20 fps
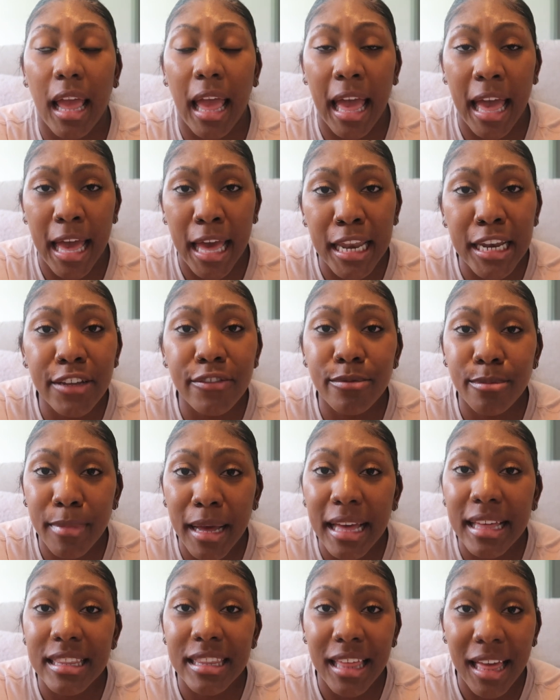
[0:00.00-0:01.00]
out of
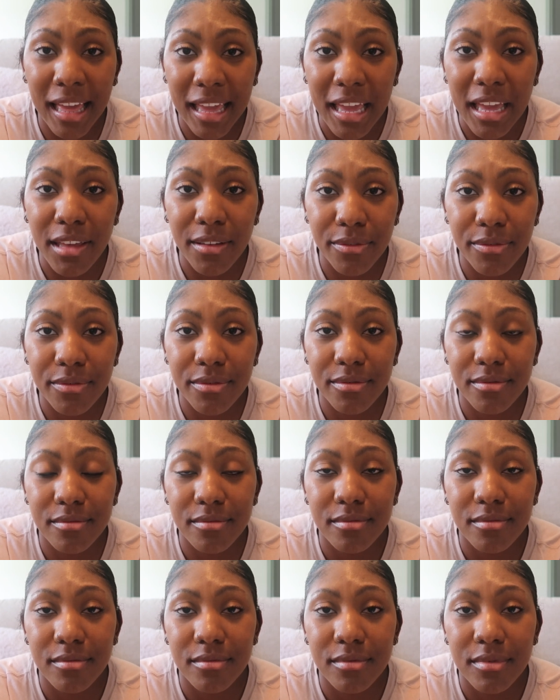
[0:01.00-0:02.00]
my life,
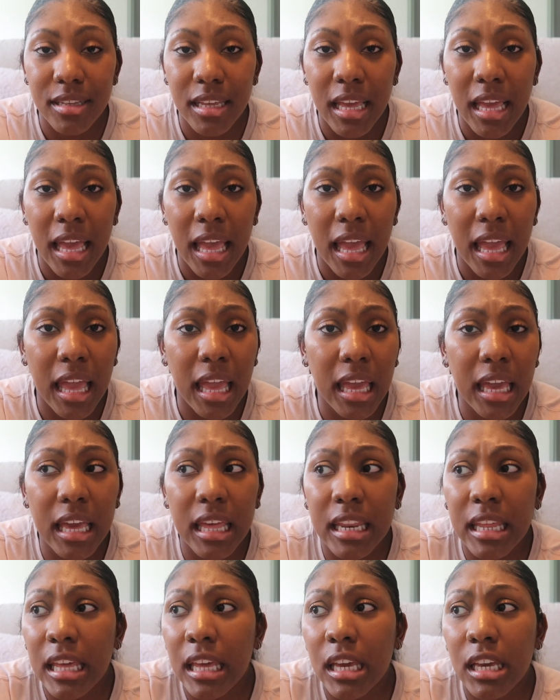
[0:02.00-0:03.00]

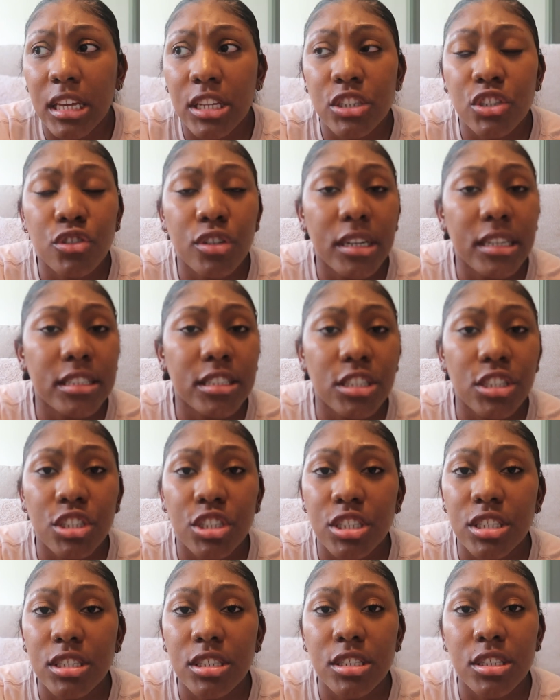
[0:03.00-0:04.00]
and he can
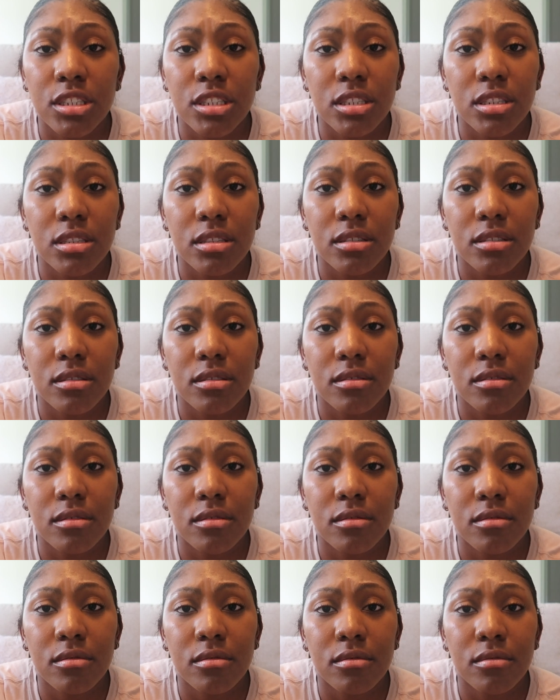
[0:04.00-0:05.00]
transition,
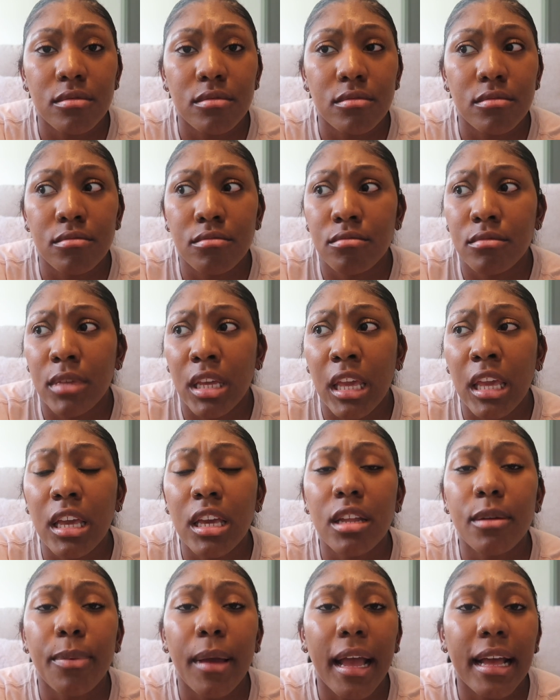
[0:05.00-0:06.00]
he
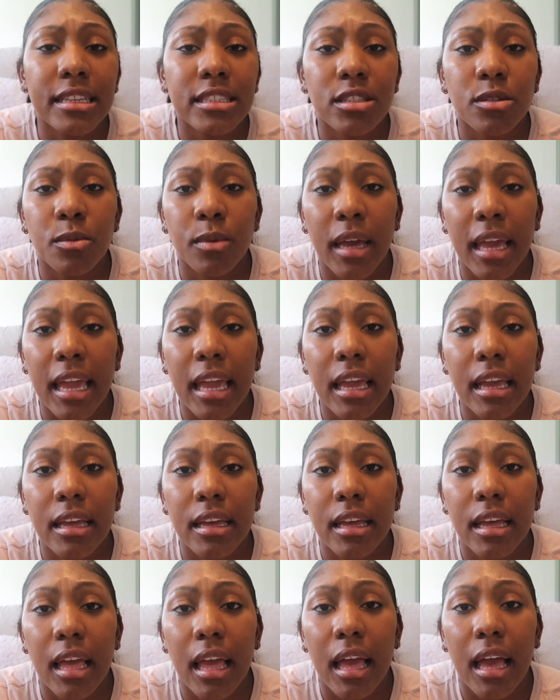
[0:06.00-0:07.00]
could pass away.
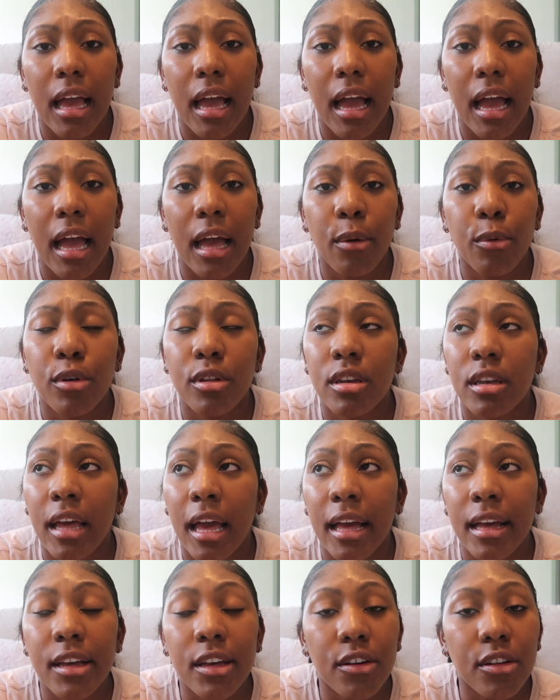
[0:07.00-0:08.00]
I will
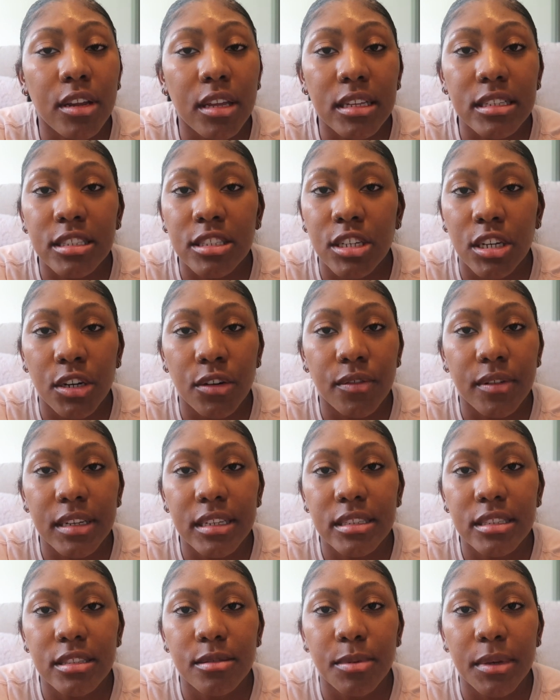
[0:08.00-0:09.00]
not go to his
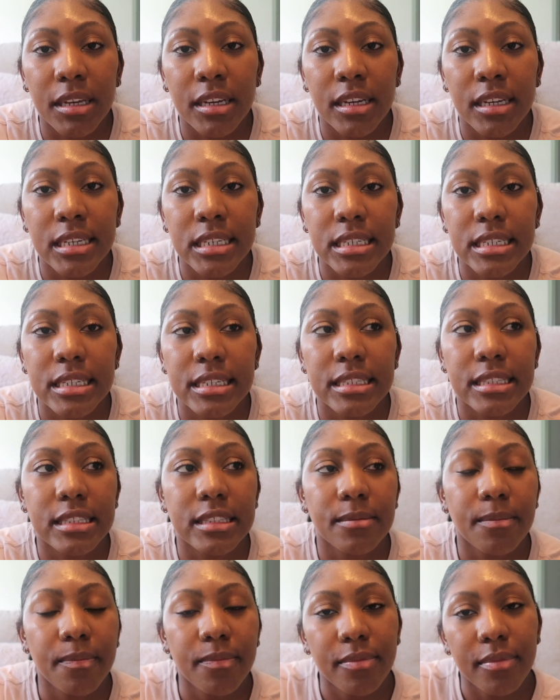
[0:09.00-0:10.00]
service because
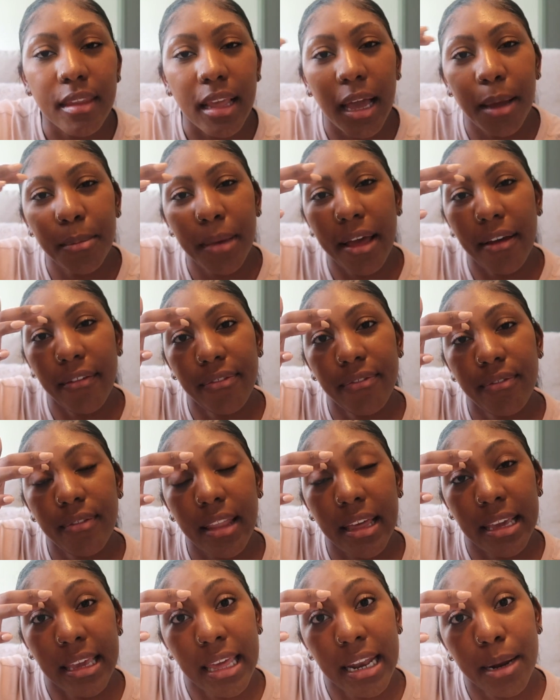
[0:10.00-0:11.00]
I'm not
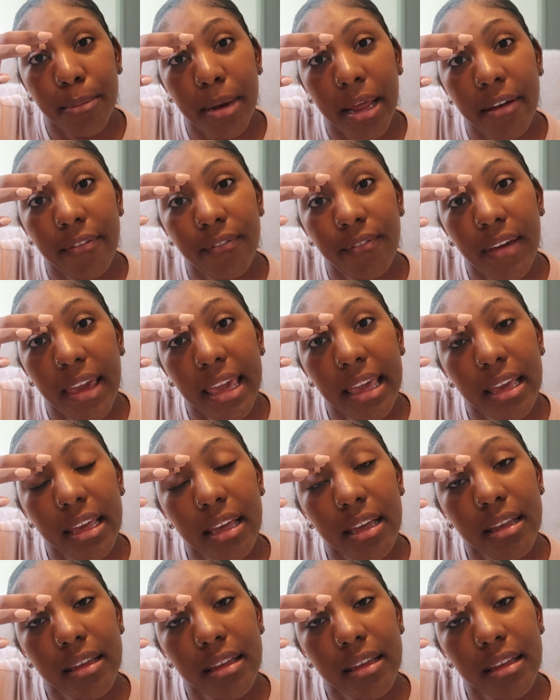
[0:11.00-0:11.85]
fake.